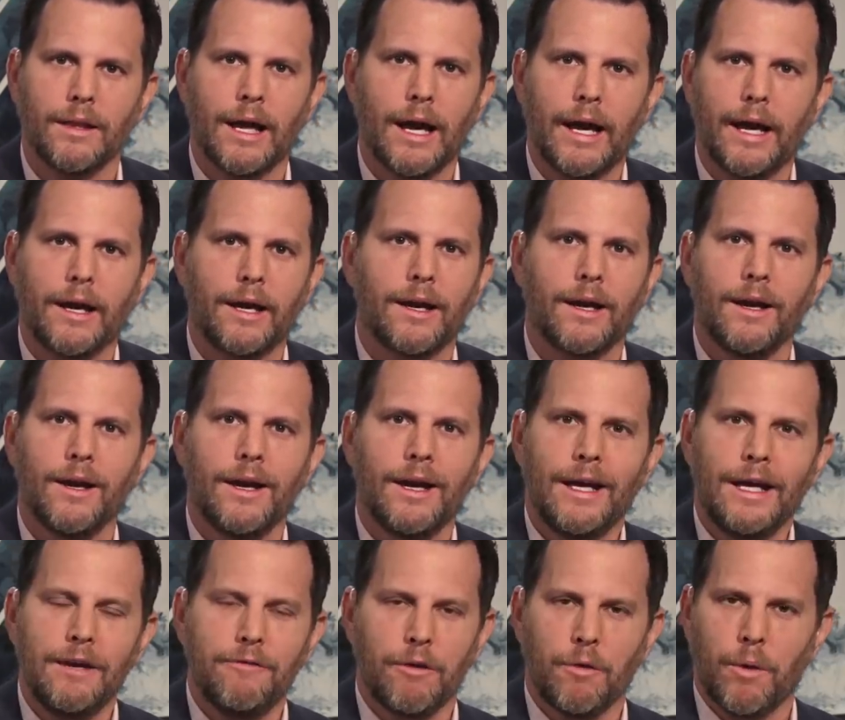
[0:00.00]
Like,
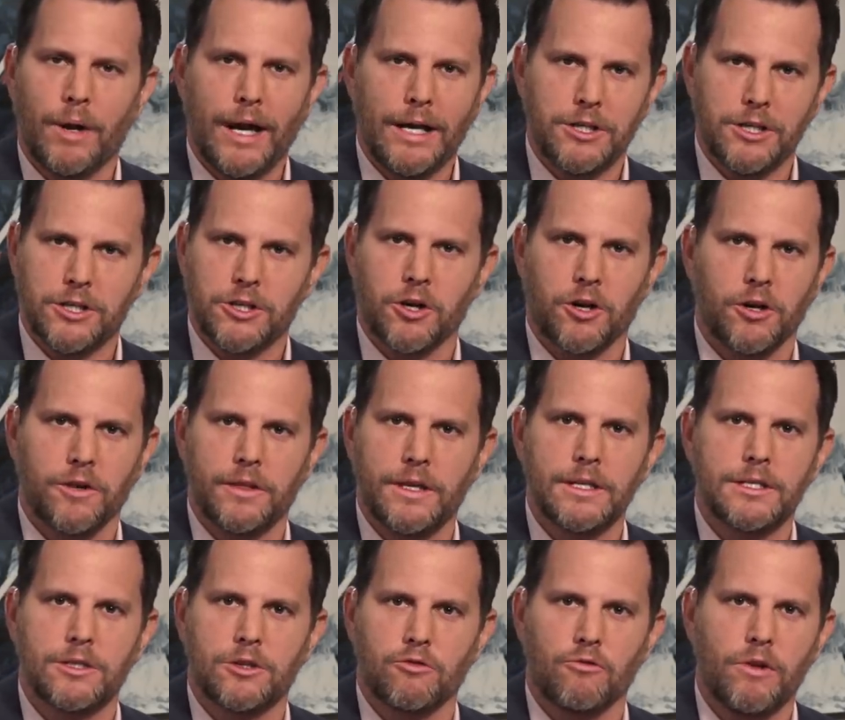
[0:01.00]
even when I just heard
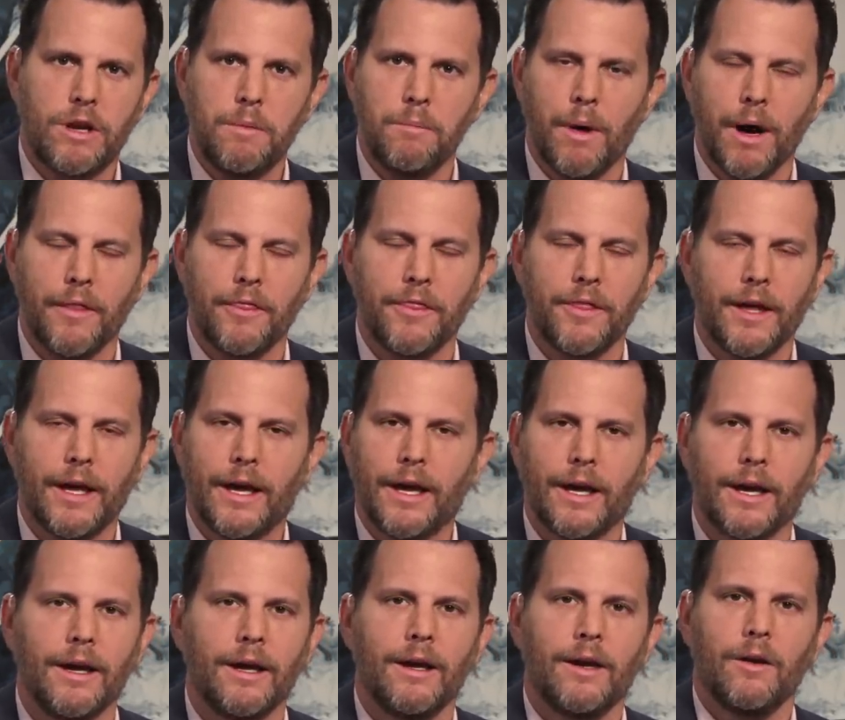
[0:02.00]
this 3 month
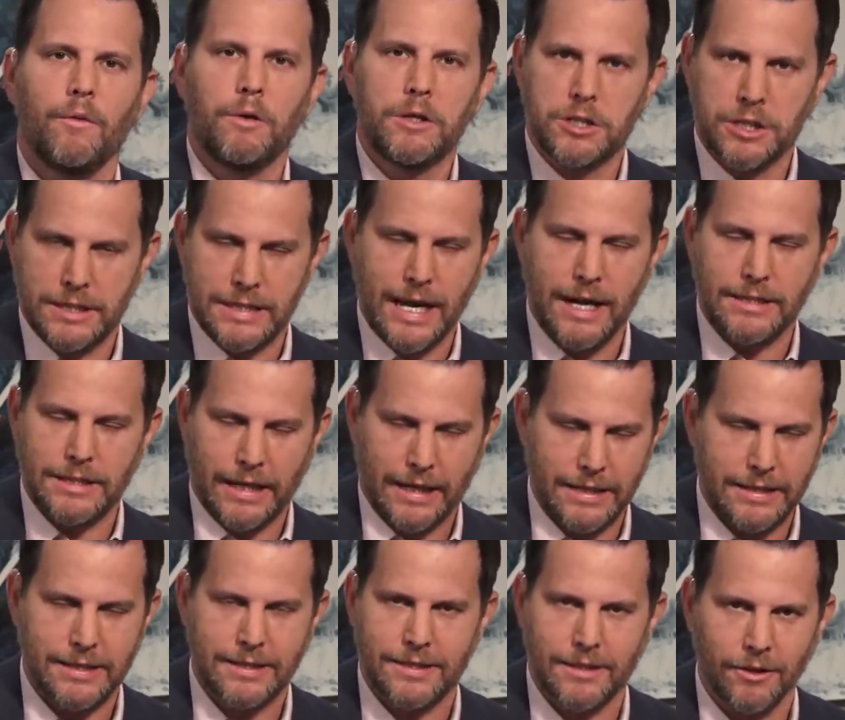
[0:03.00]
thing, which it sounds like
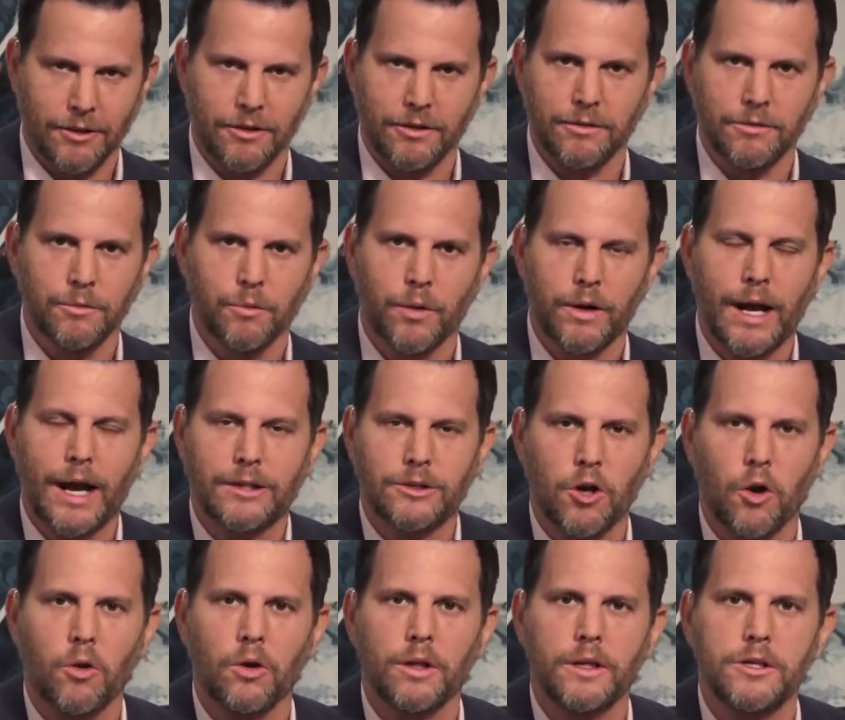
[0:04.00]
it's still, we're not
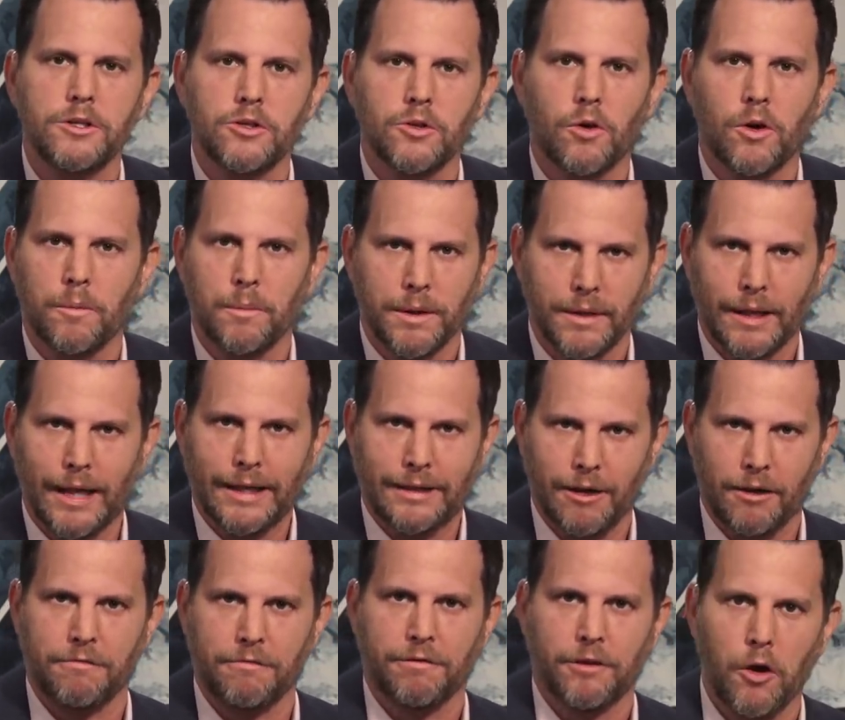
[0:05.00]
totally sure, but like
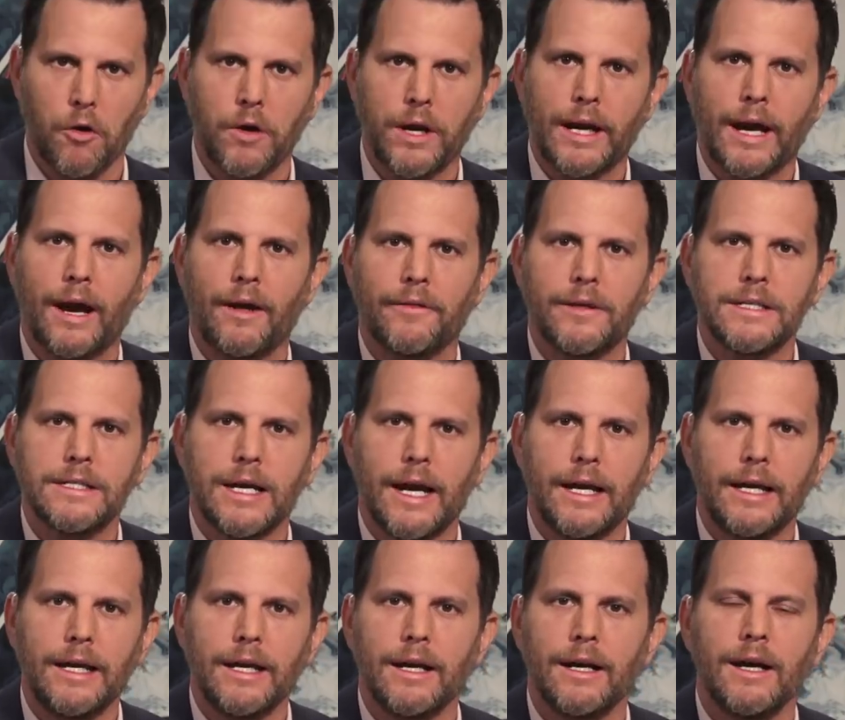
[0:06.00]
they're floating out this
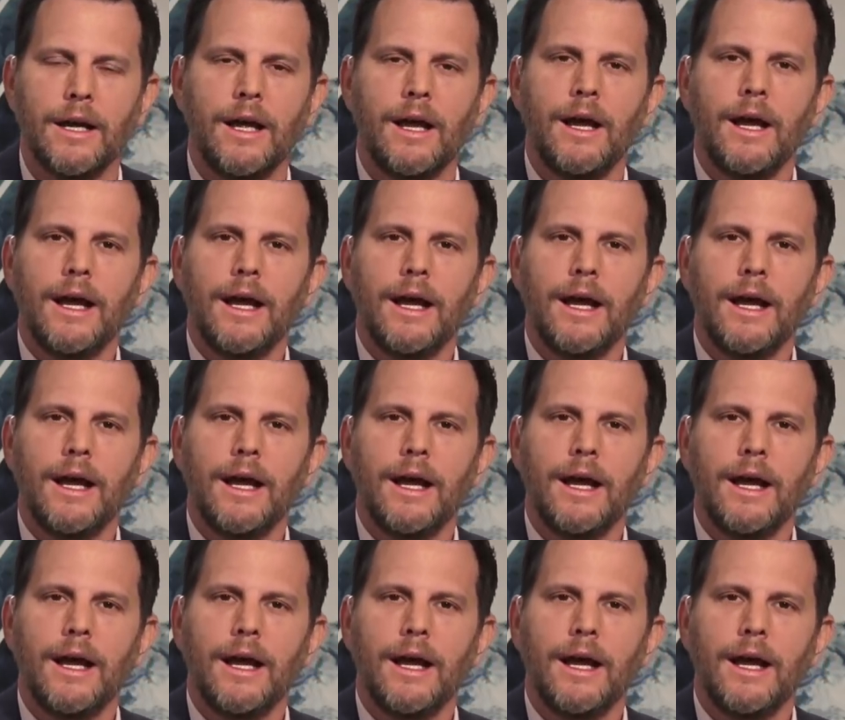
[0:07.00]
idea.